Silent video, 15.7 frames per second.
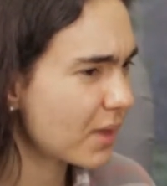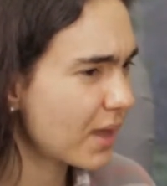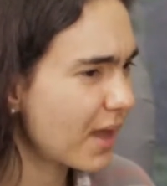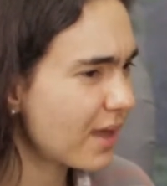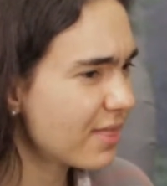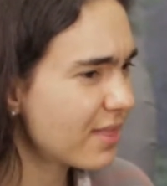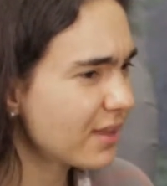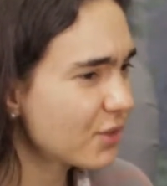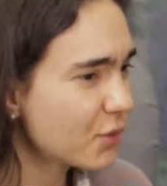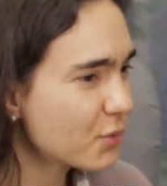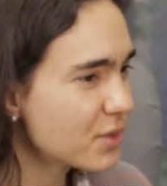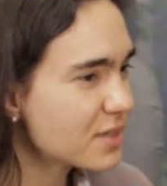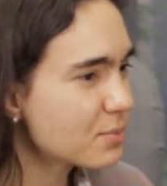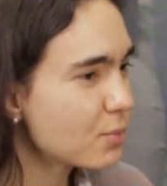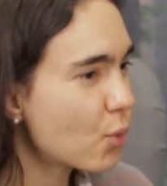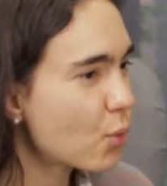I think there
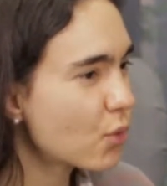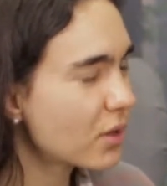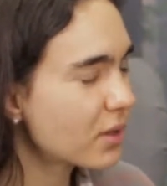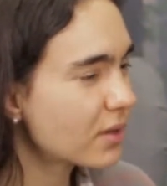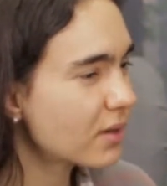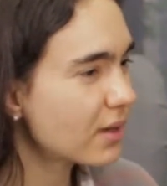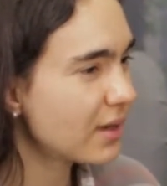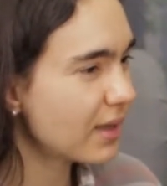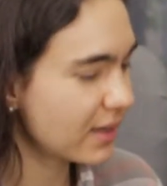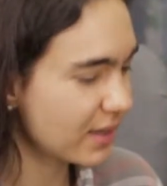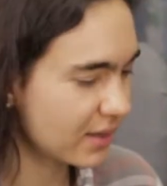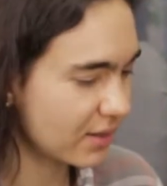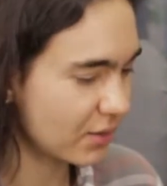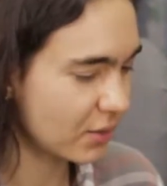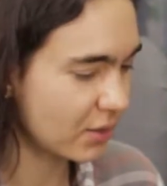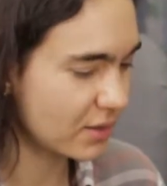is more like
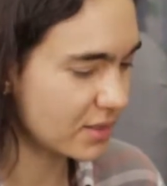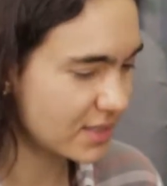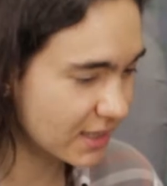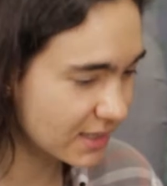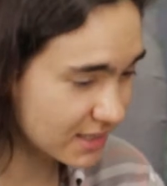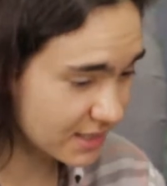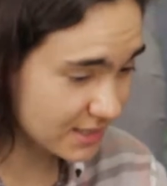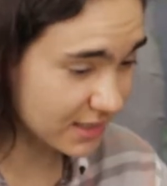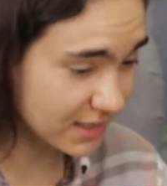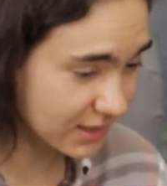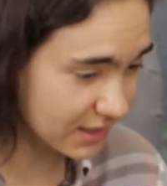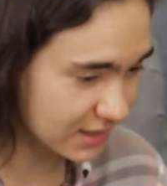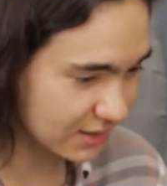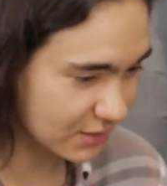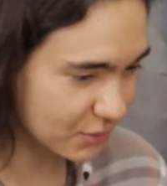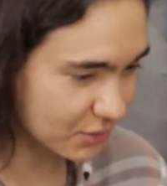
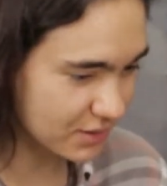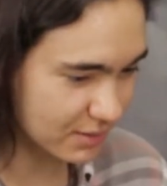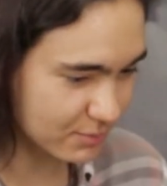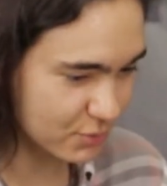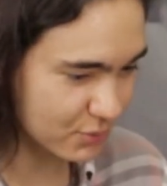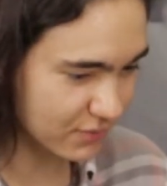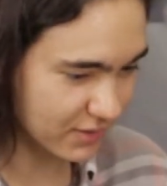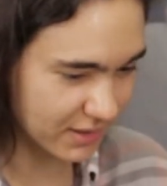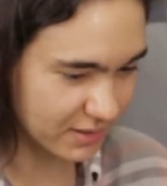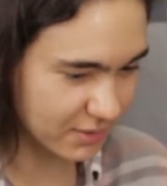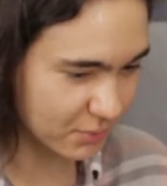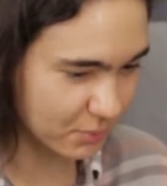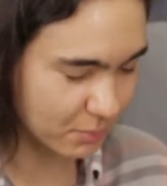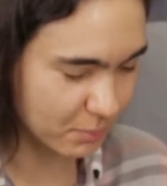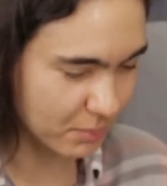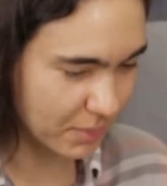statistically, in terms of like
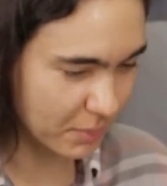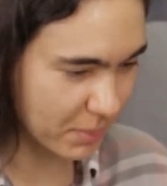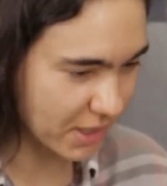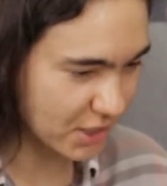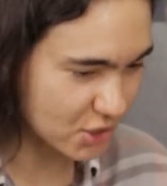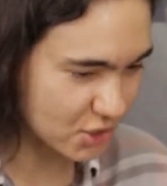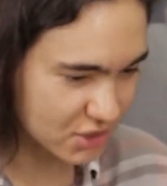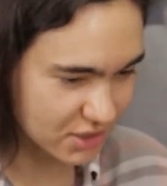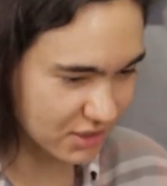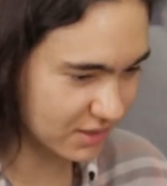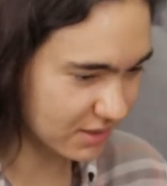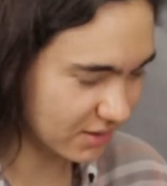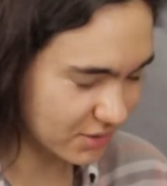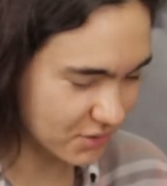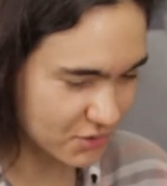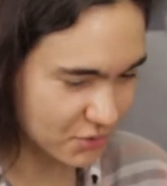pages
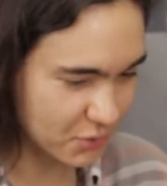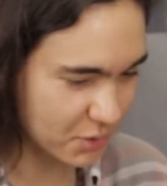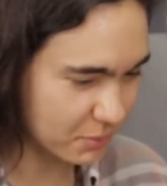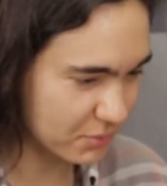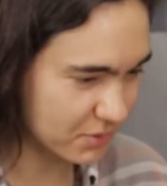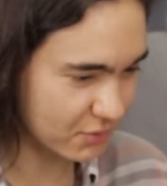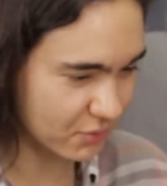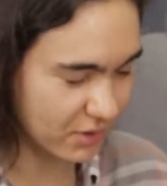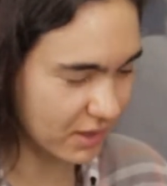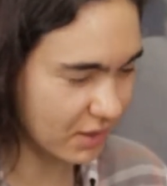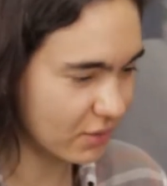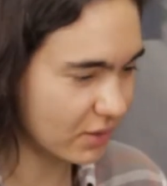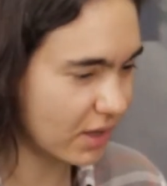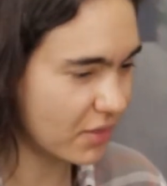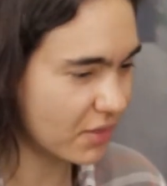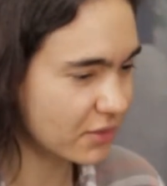and script and
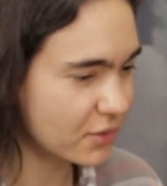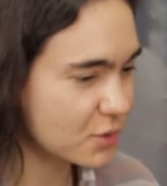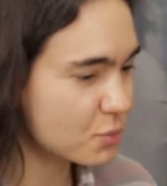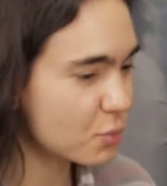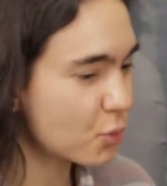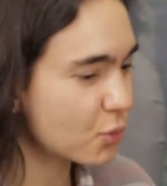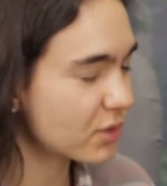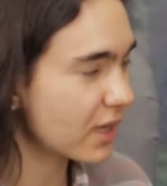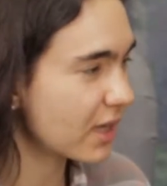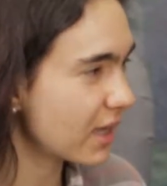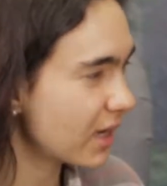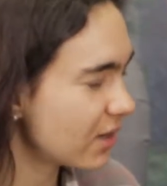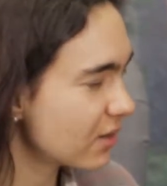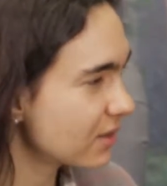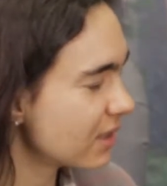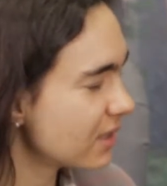dialogue. I think there's more
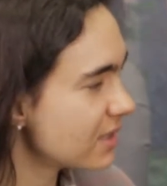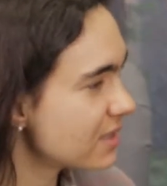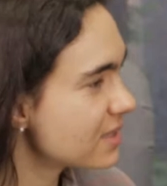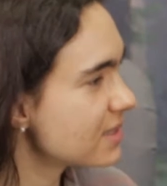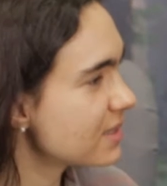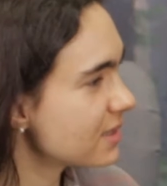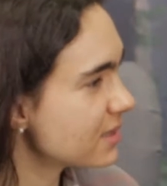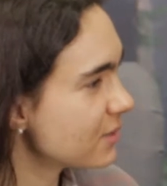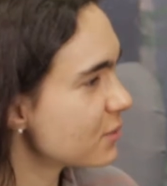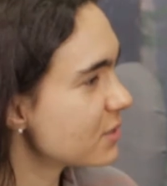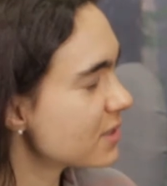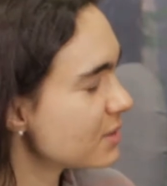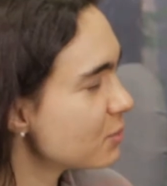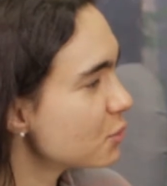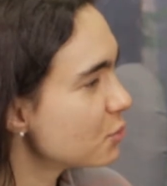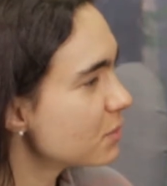dialogue than there
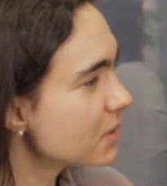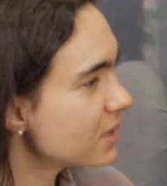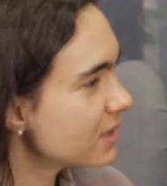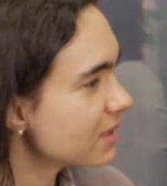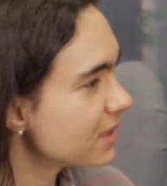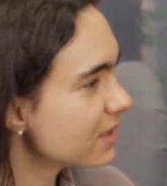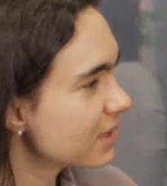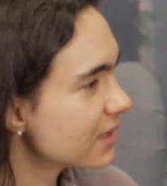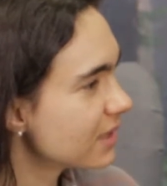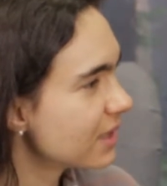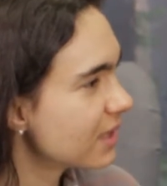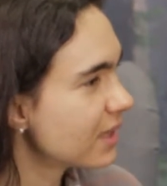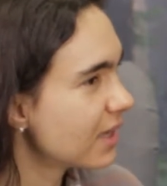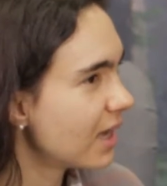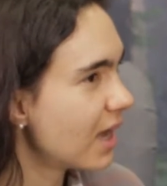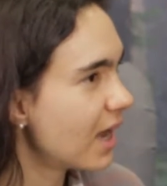seemed to be.
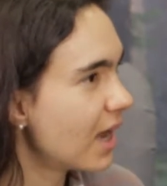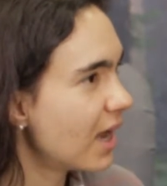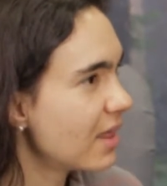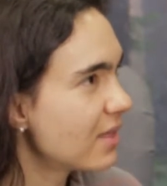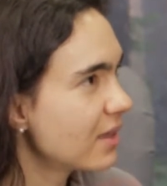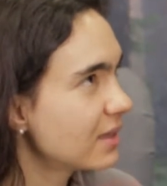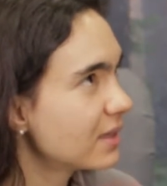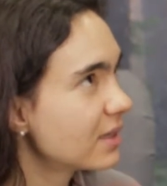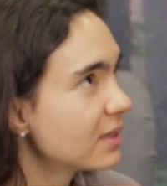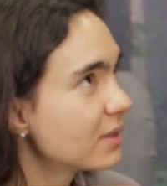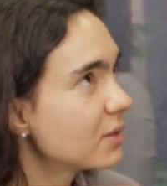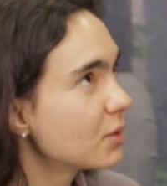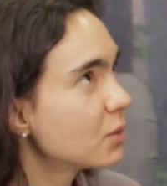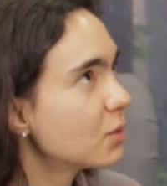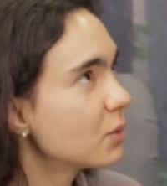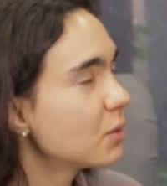I think that,
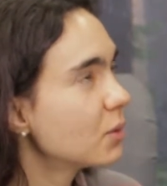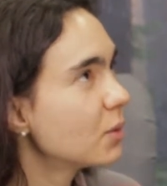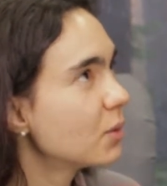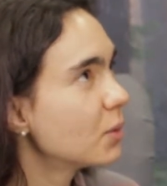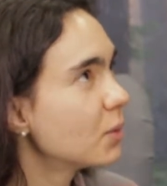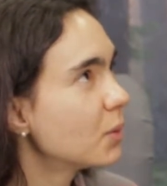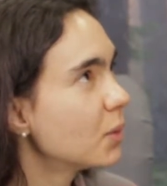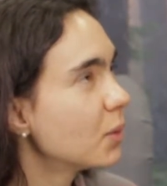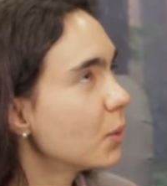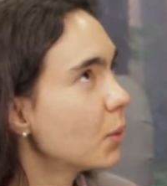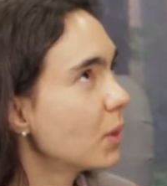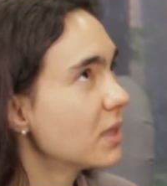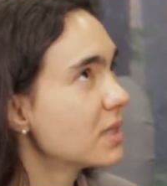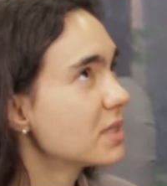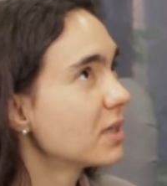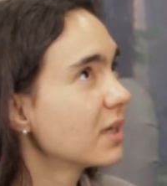well,
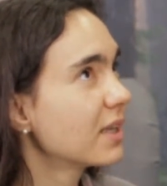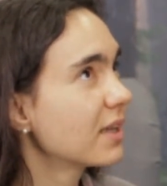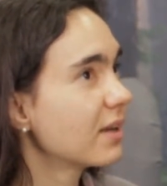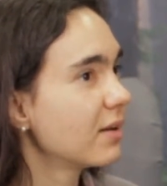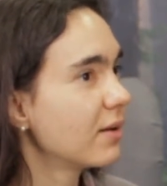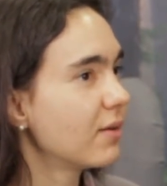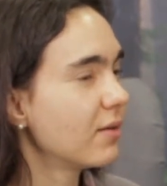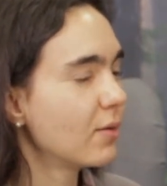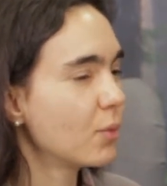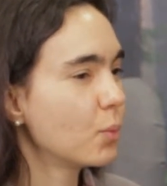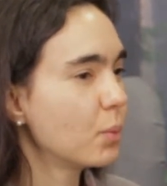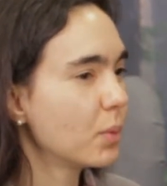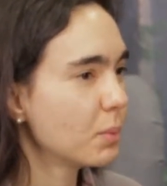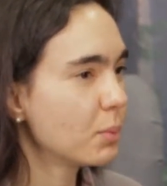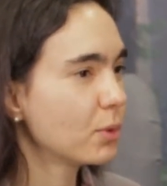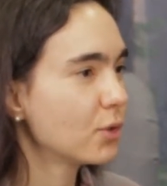it's not like
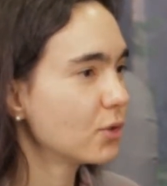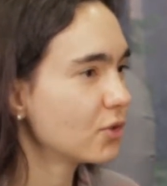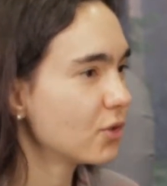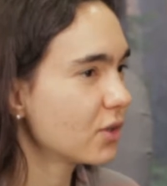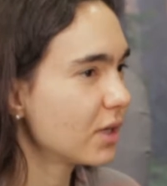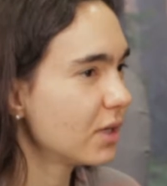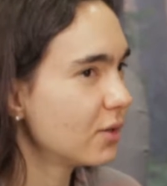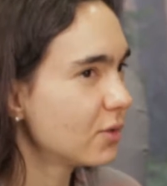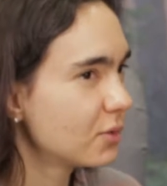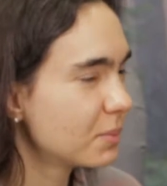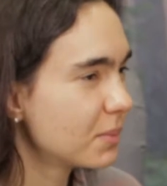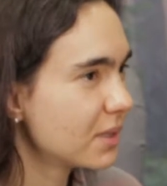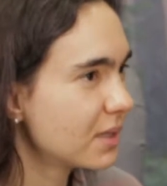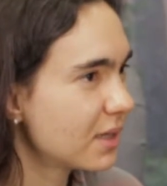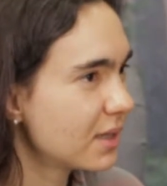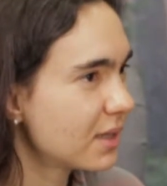people don't talk a lot,
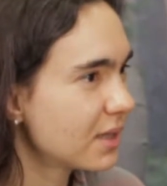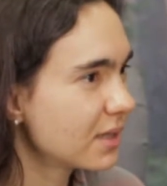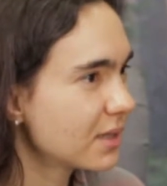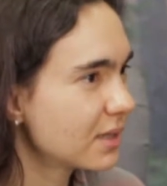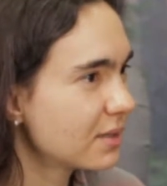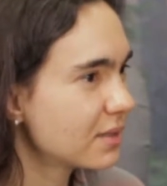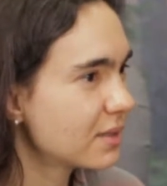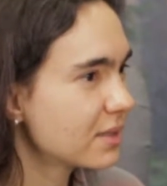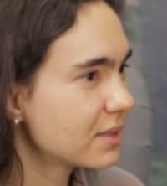but I think that